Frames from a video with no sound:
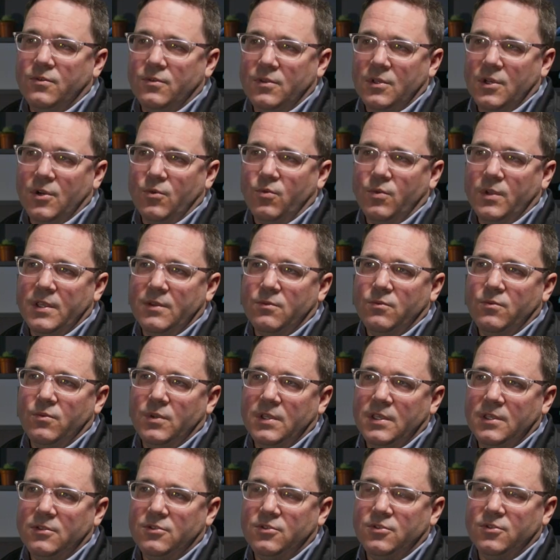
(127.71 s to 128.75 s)
You know, we
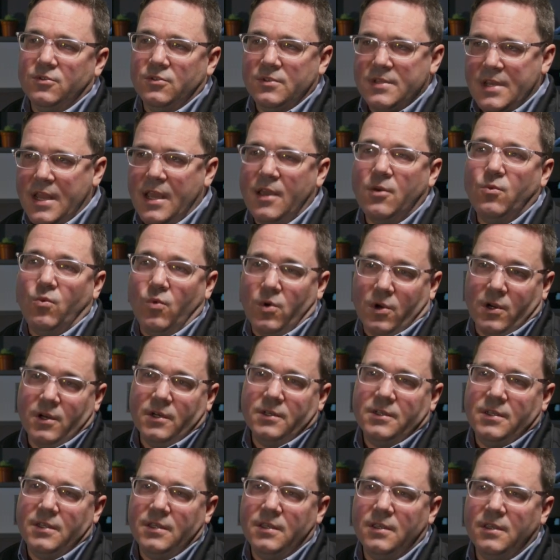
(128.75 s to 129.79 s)

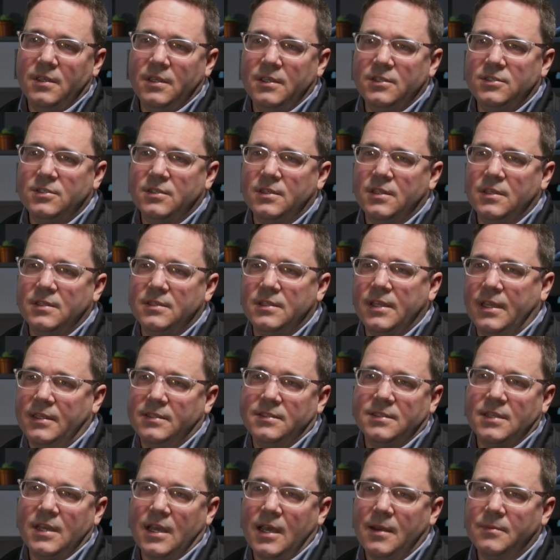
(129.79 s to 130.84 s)
networked each of the
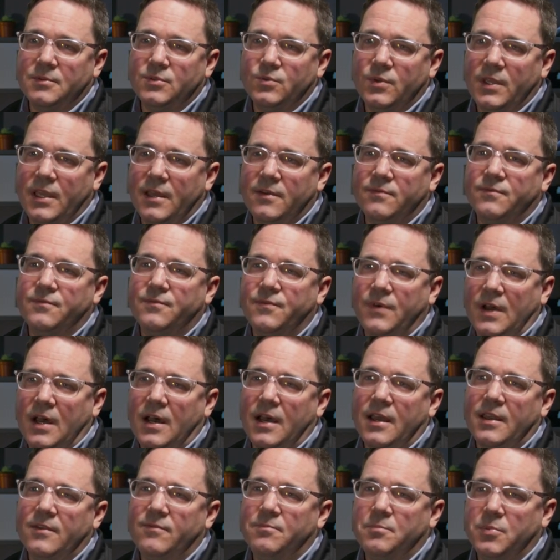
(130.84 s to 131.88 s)
desktops. We have
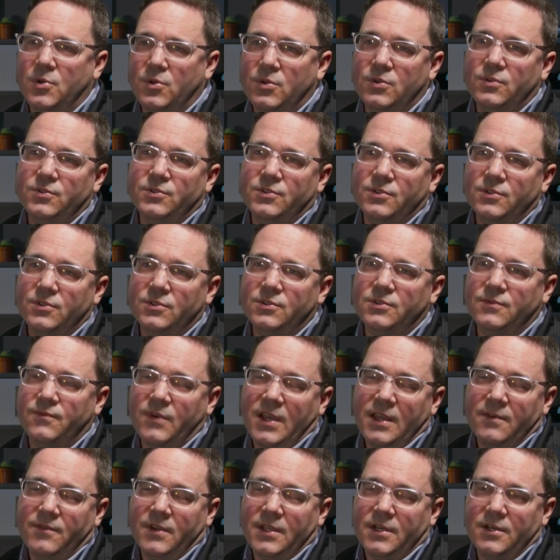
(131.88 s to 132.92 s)
5 producers,
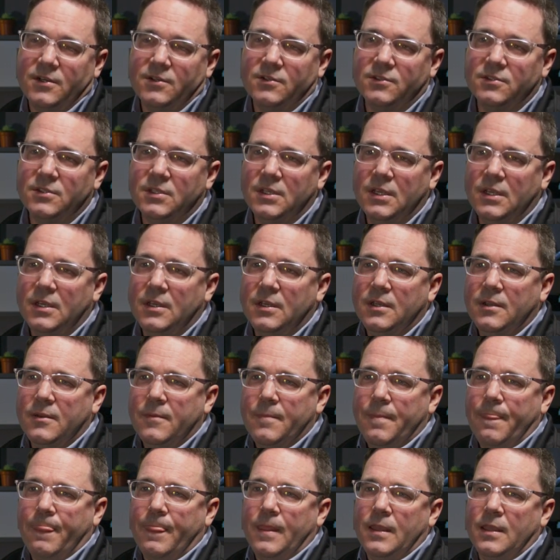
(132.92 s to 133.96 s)
5 editors,
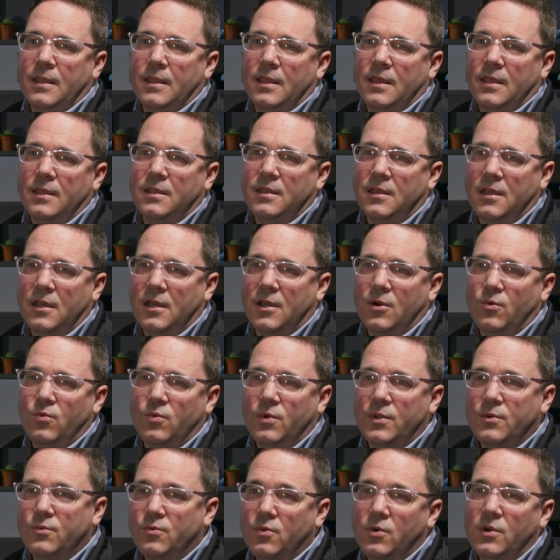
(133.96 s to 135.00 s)
and
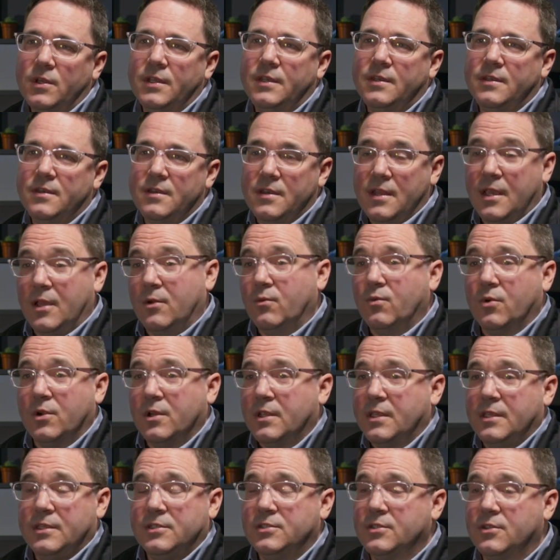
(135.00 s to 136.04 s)
we would
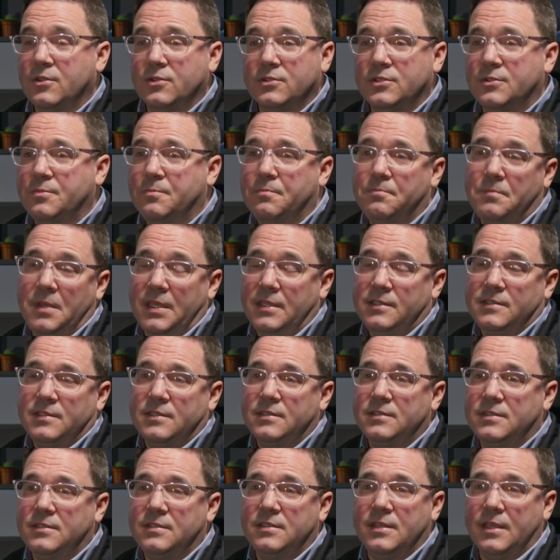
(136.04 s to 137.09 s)
network each of those
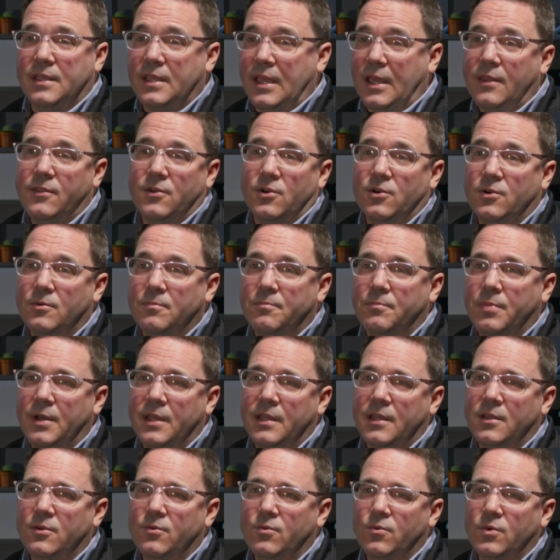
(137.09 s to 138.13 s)
spaces together,
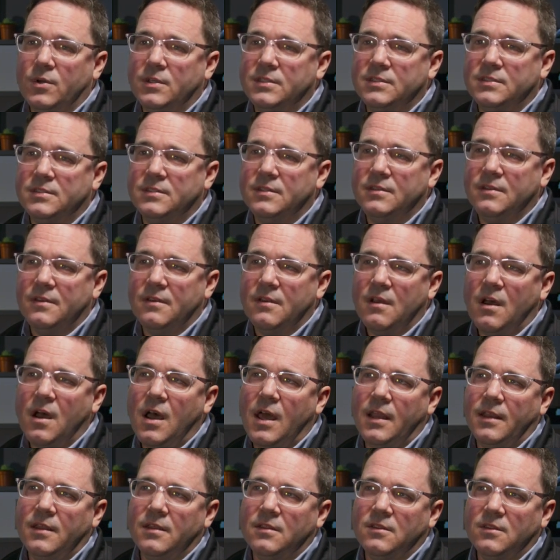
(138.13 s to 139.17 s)
but it was
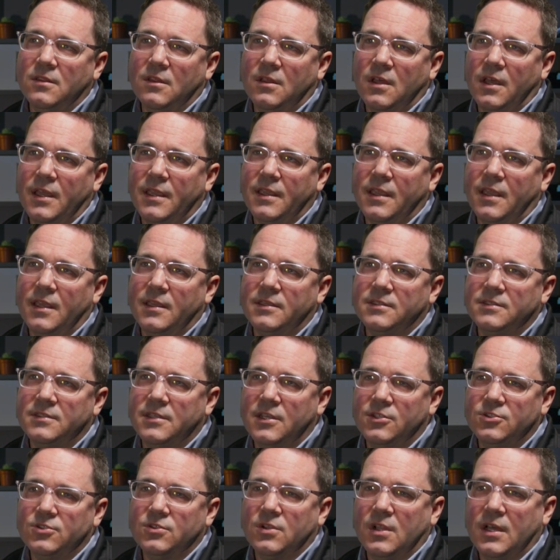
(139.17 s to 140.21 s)
not like a
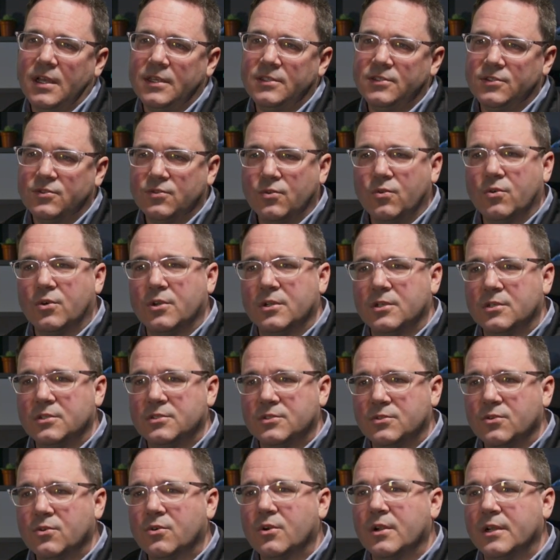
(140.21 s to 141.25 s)
centralized
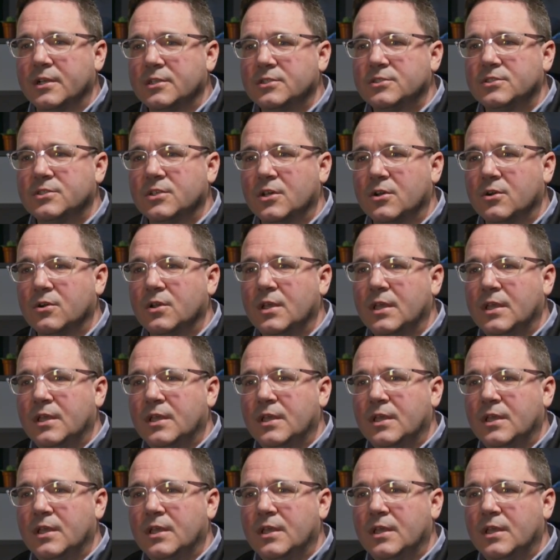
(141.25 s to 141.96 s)
storage. So